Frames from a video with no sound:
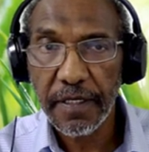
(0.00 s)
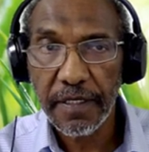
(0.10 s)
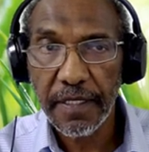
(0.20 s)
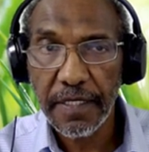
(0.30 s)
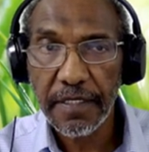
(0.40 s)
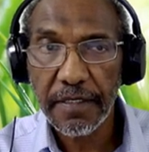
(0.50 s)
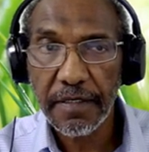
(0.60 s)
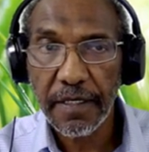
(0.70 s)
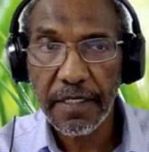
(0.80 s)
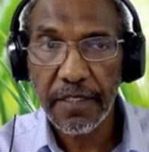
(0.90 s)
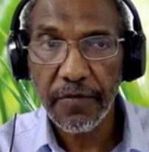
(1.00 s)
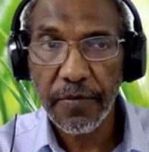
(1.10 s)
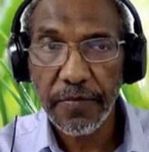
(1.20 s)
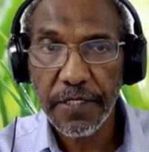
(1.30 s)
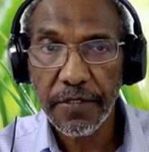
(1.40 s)
index ranging
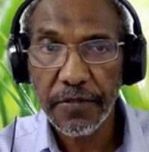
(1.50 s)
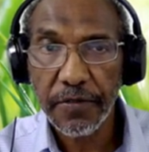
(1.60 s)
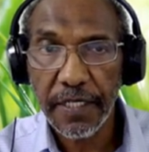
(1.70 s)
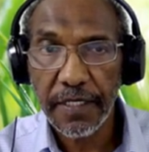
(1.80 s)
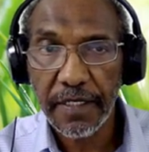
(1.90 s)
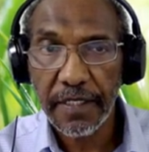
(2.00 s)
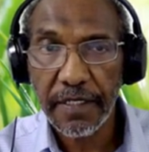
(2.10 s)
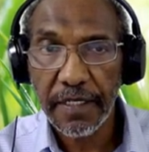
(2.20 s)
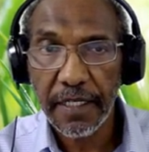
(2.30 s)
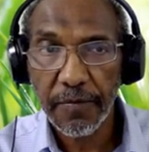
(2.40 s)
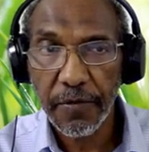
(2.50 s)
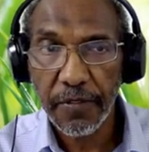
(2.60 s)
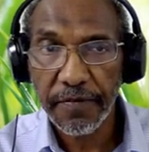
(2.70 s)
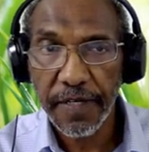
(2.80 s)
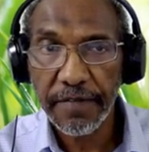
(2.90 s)
from zero to greater than
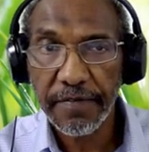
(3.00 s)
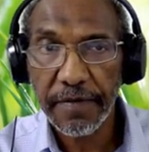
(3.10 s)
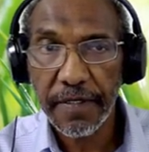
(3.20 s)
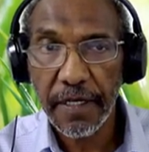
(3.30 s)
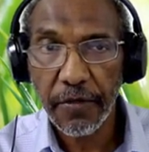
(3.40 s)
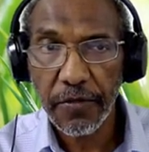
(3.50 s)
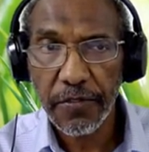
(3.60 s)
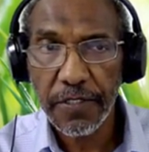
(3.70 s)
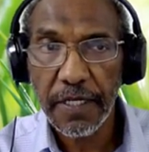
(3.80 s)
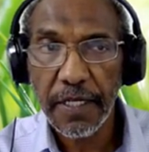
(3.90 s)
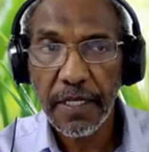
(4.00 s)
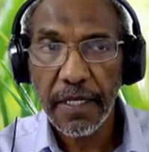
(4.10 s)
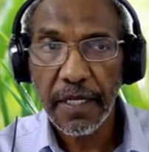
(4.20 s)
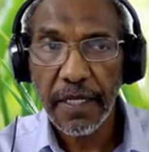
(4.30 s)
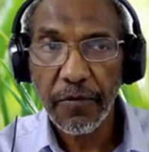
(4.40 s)
8.5 across.
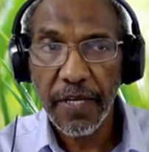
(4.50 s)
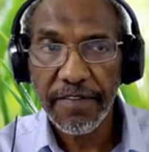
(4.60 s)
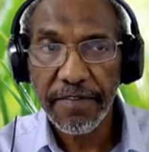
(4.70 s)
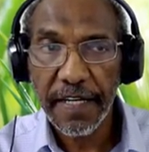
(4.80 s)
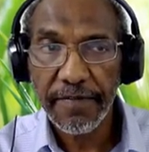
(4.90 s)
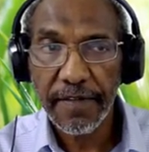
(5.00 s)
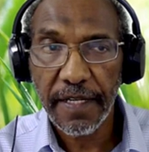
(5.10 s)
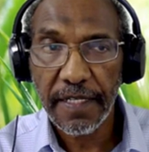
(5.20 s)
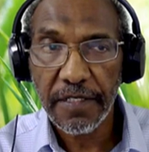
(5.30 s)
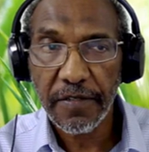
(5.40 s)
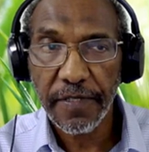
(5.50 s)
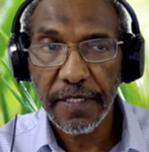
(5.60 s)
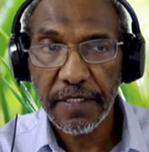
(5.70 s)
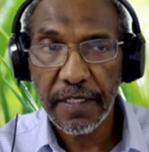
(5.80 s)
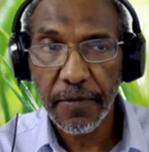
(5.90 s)
And we have five classes of the
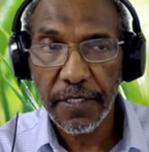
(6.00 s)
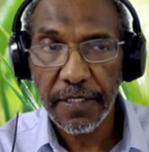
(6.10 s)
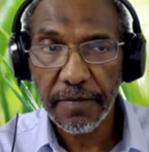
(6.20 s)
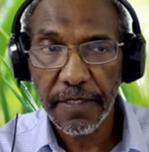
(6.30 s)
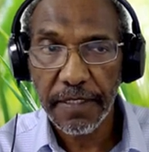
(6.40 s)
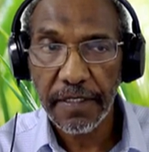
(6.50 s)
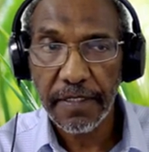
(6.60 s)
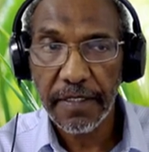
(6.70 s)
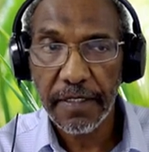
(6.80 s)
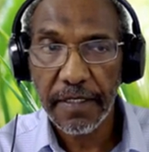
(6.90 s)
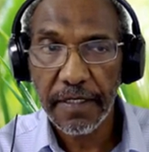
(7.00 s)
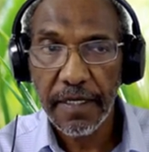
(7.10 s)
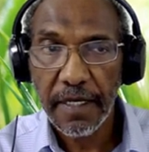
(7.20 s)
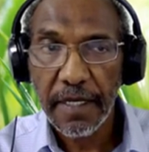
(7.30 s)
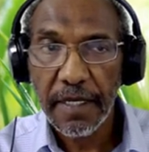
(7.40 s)
interpolated median.
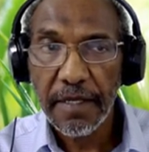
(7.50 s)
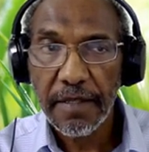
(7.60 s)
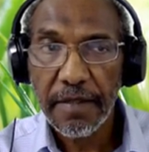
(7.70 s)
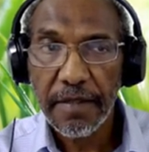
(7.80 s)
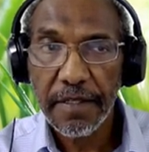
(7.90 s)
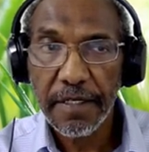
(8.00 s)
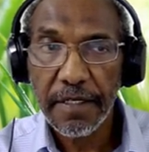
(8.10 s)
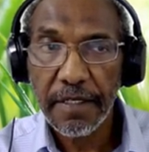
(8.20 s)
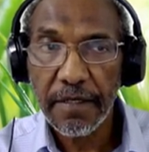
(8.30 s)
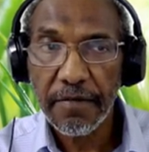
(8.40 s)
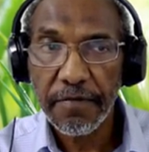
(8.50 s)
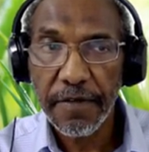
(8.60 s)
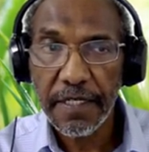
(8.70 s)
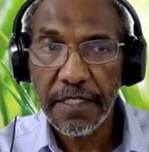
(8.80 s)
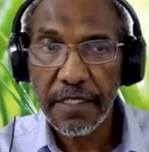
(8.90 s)
The
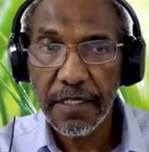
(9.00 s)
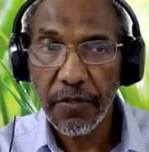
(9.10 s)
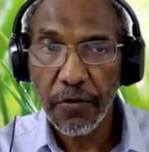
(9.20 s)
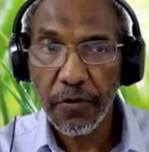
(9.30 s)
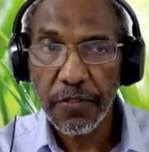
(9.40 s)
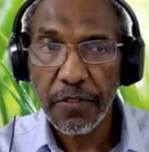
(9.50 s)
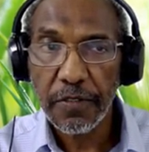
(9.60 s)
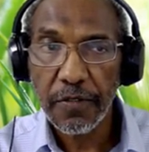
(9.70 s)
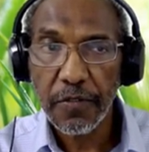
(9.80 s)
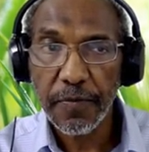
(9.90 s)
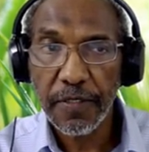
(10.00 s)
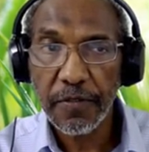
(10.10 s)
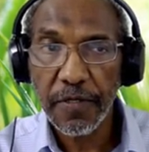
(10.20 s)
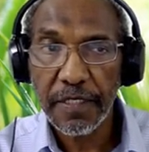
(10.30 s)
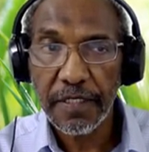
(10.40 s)
first three rows
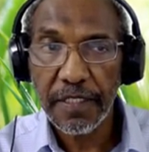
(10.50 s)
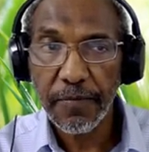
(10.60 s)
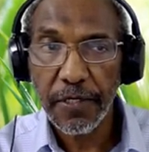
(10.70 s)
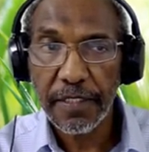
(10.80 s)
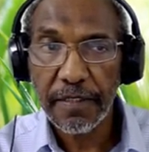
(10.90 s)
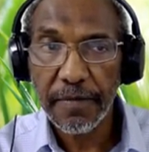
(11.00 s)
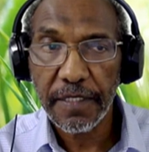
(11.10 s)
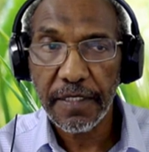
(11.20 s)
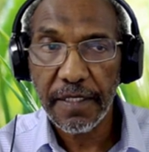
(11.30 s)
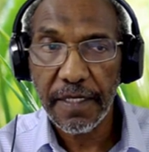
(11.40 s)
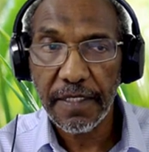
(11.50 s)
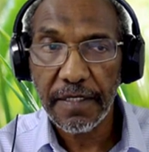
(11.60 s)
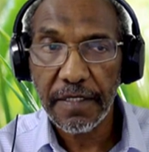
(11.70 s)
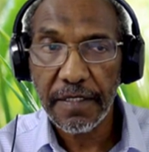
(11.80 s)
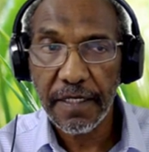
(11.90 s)
correspond to an interpolated median that
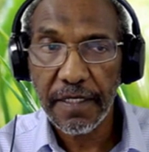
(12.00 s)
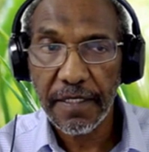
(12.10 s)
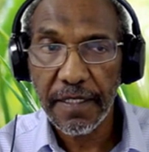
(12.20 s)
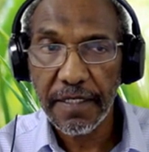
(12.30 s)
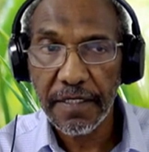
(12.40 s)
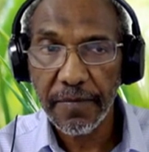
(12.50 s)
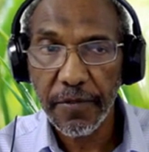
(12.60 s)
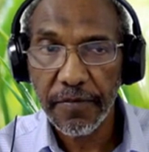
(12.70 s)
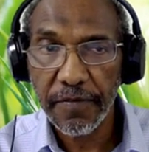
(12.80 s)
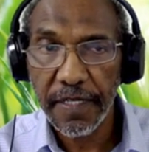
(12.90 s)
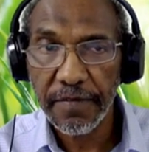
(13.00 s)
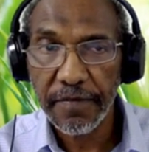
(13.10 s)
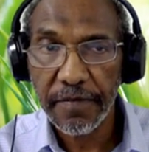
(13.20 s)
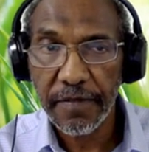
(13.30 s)
is greater than 3.5.